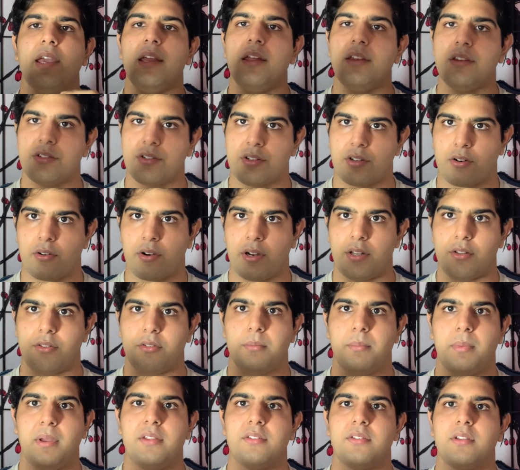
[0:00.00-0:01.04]
integrate.
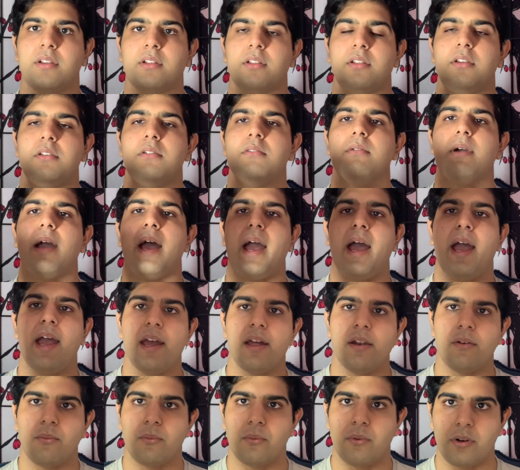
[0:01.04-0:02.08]
So basically you
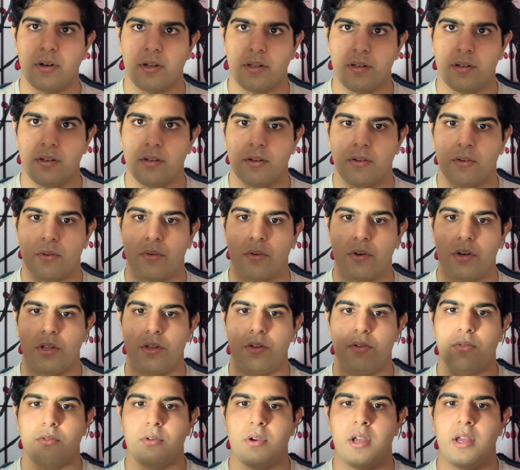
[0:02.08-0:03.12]
add 1, or
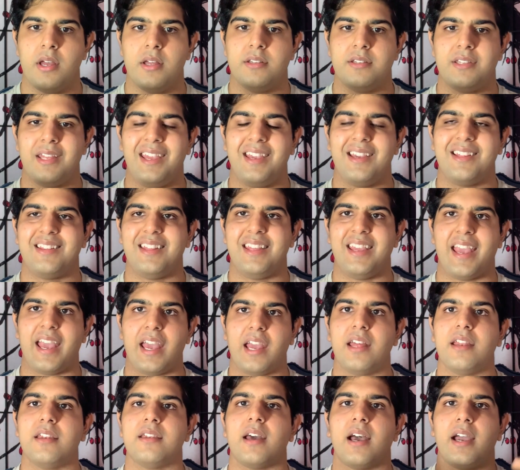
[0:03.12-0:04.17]
you take the
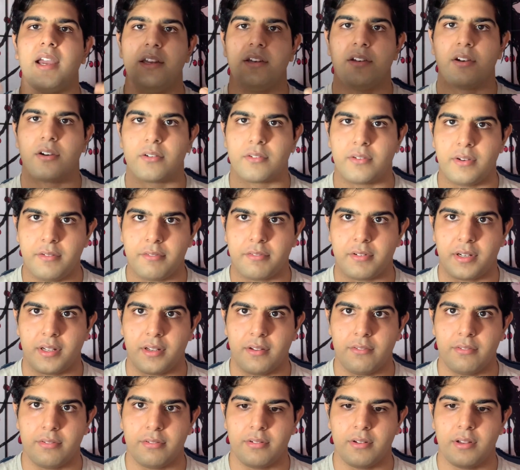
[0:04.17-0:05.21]

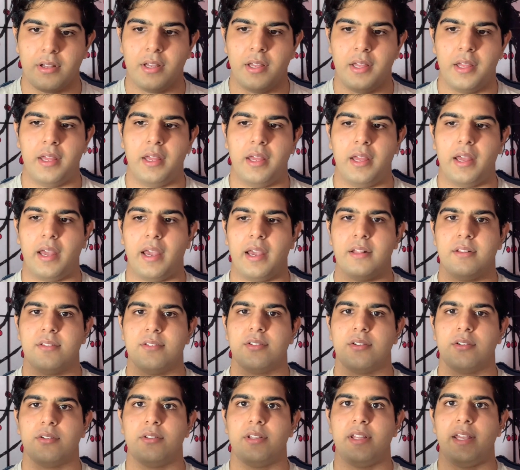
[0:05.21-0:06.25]
antiderivative, and
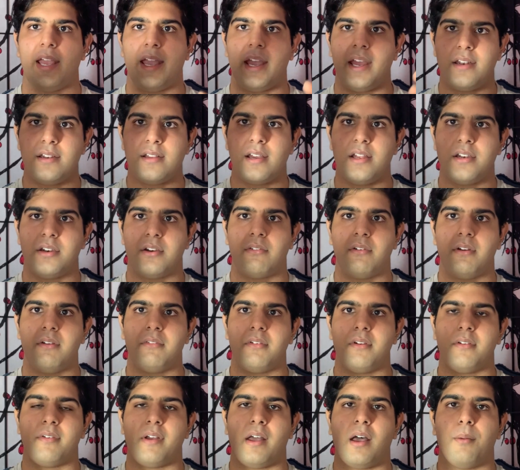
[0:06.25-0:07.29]
so the
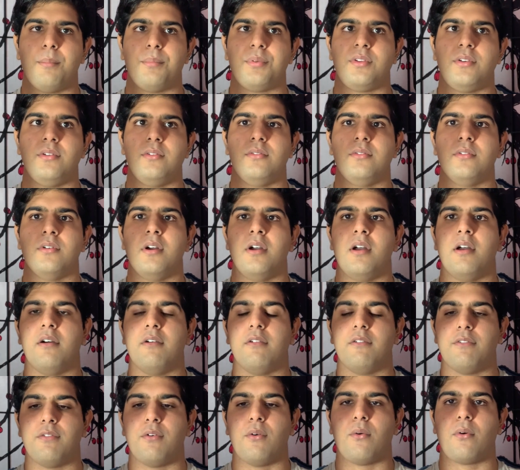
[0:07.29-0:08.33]
antiderivative helps you
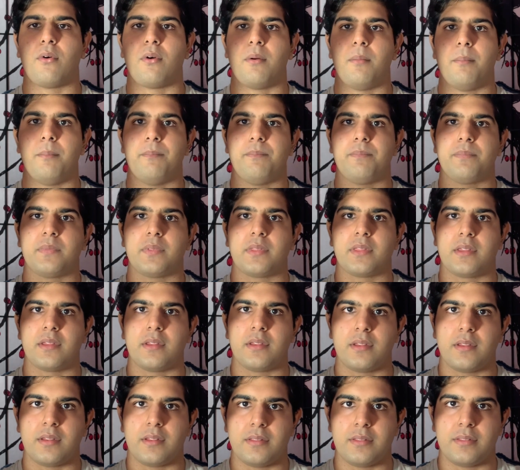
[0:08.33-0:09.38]
form
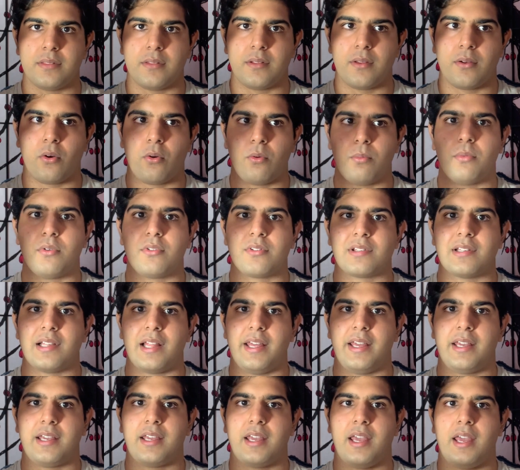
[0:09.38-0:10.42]
almost
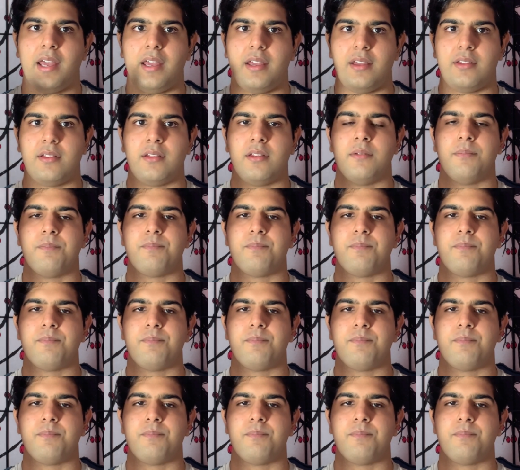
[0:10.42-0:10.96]
like a